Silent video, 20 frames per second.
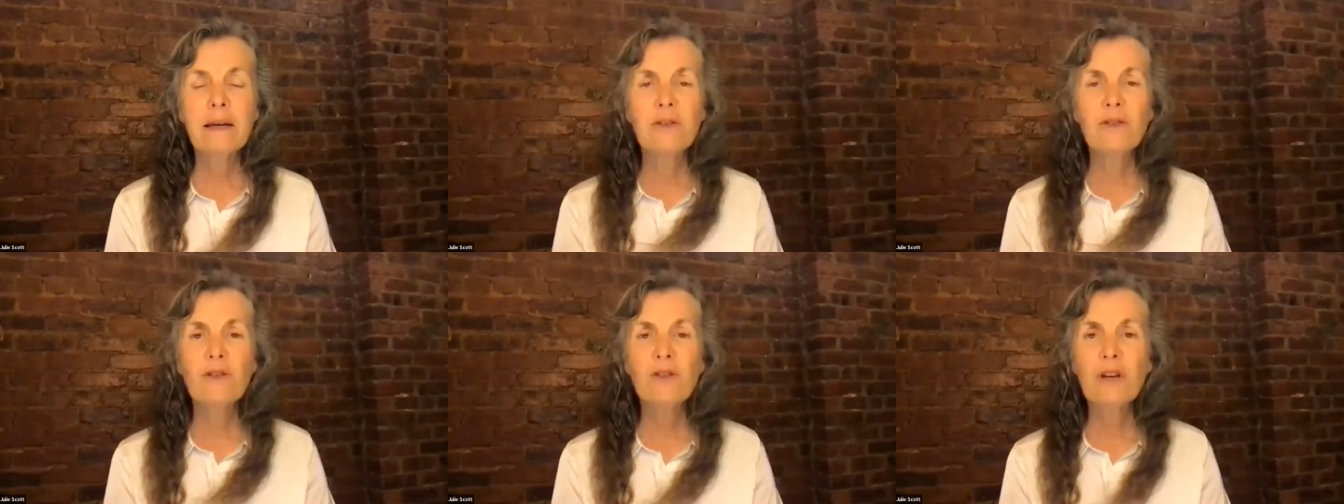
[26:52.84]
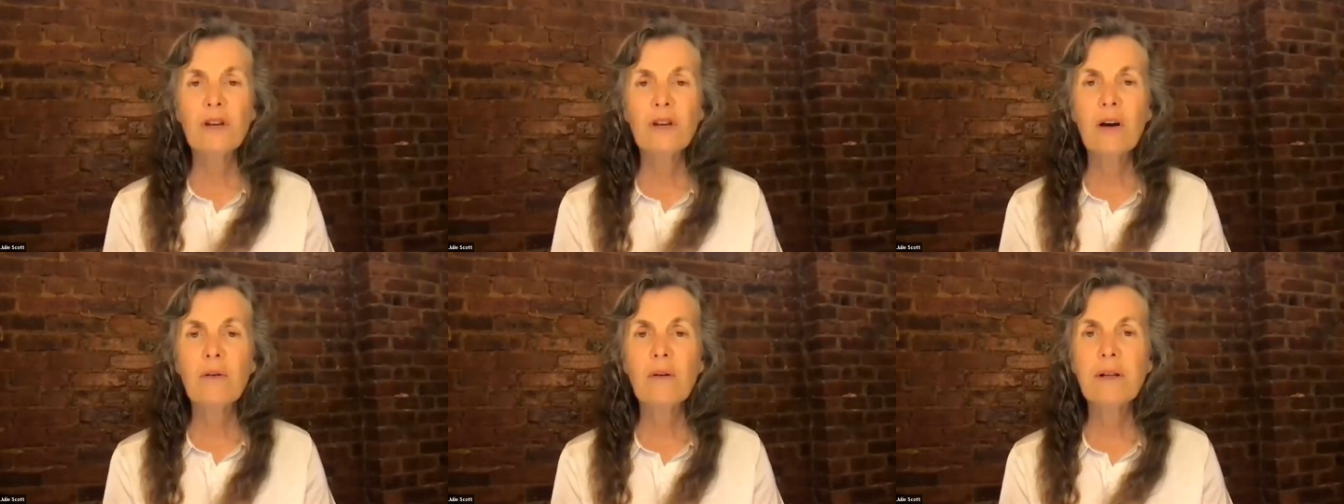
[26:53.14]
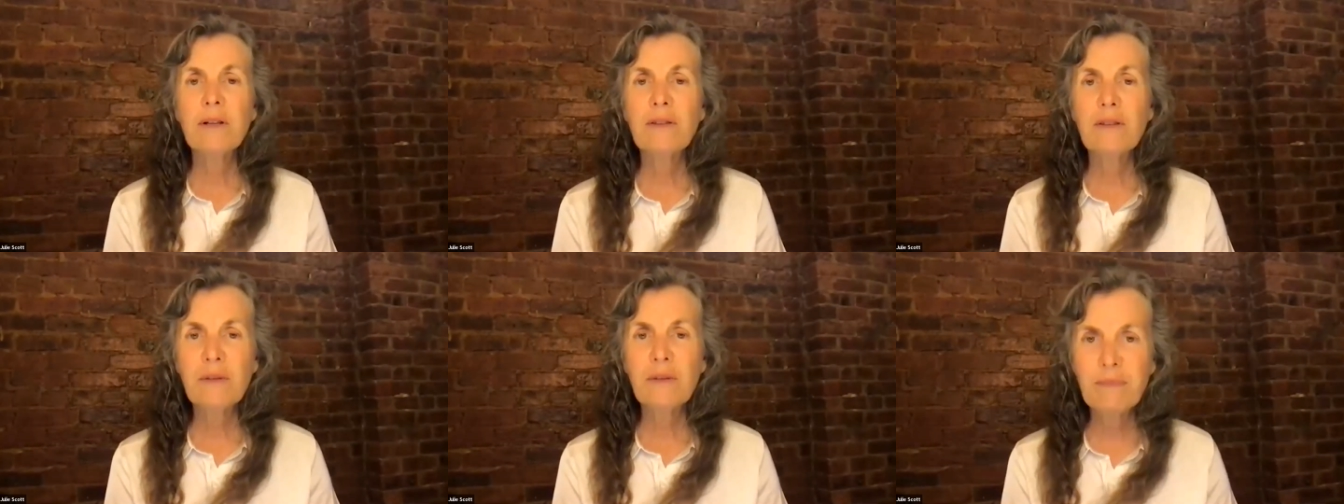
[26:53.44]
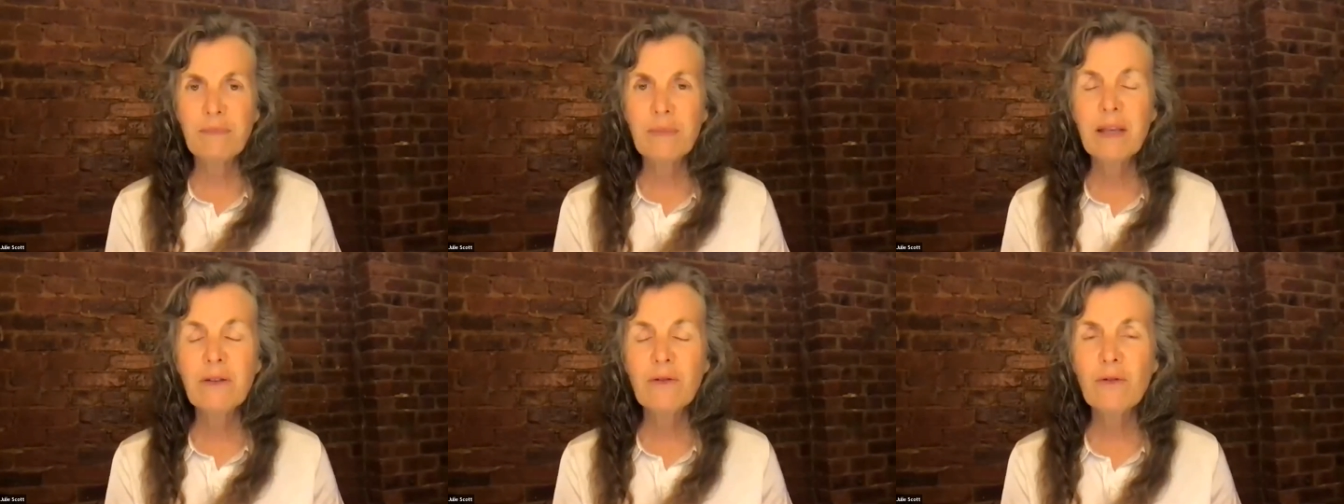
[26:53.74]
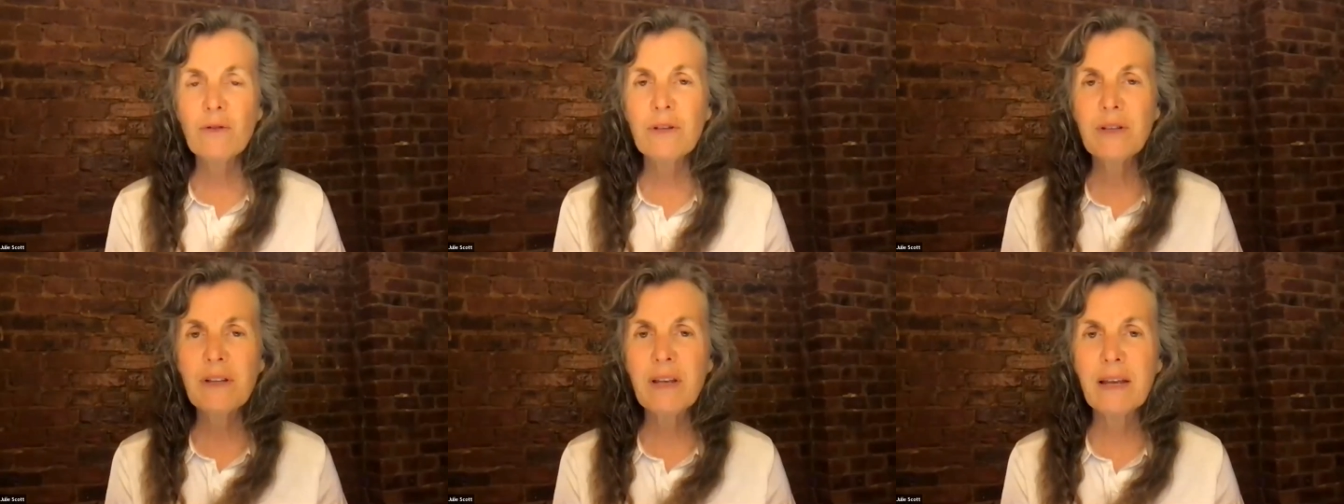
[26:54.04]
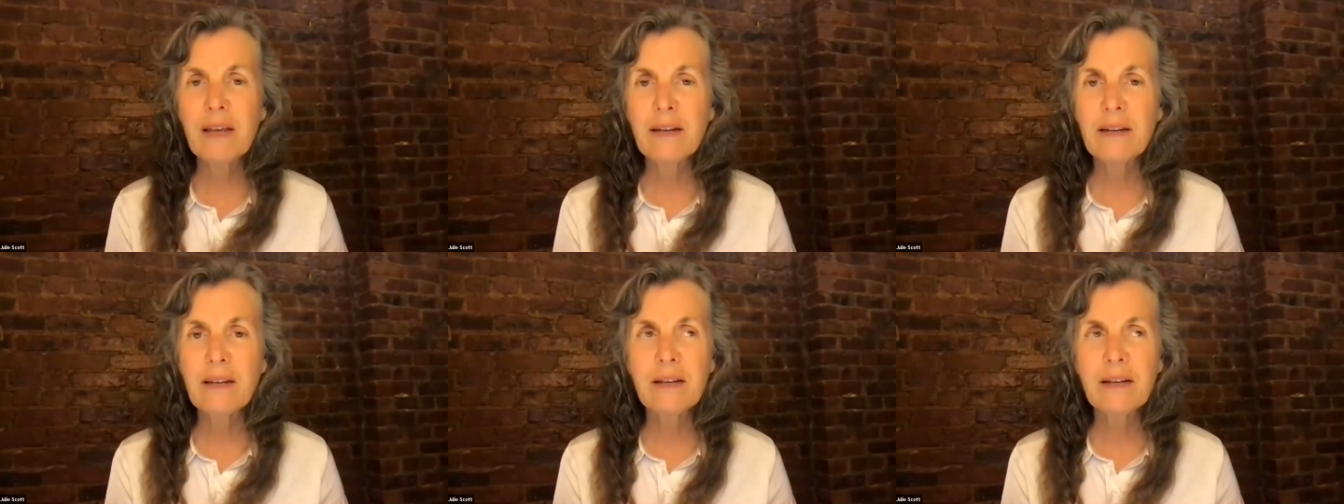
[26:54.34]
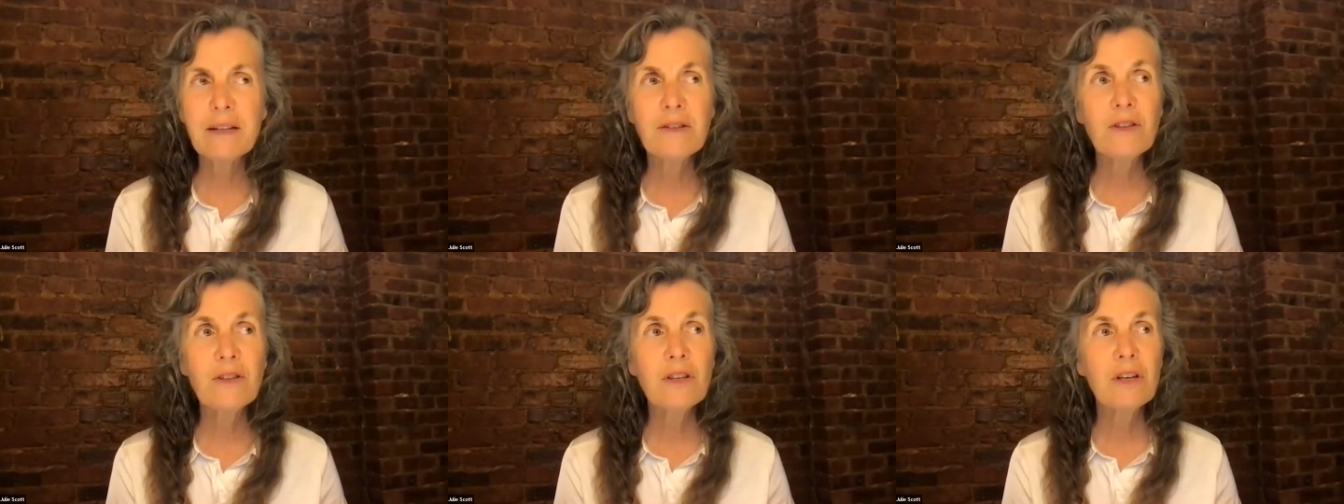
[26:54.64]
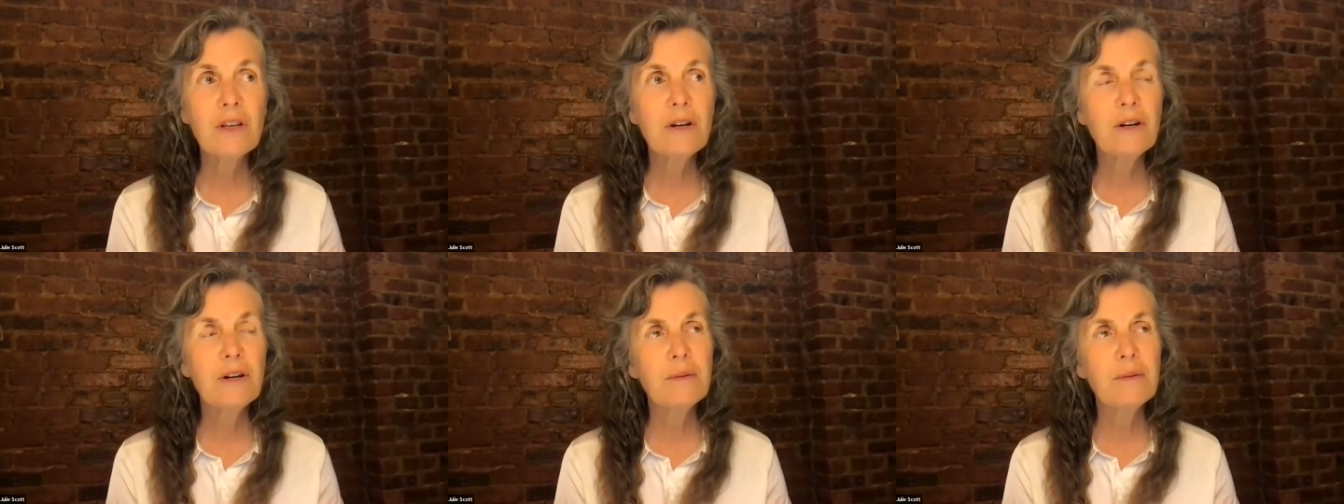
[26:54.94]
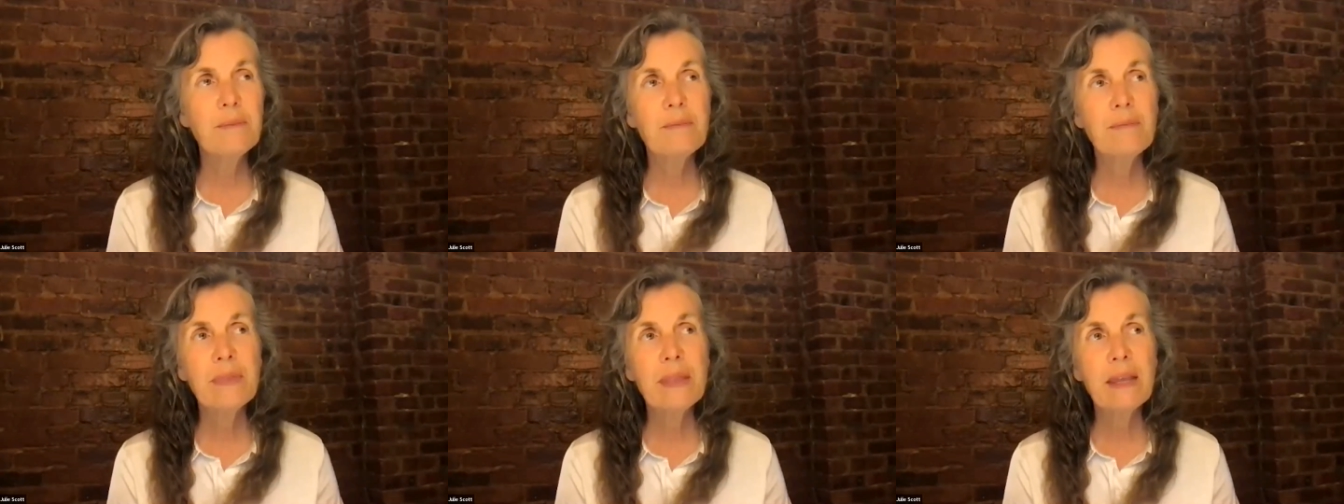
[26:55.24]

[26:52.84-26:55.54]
So it's interesting to consider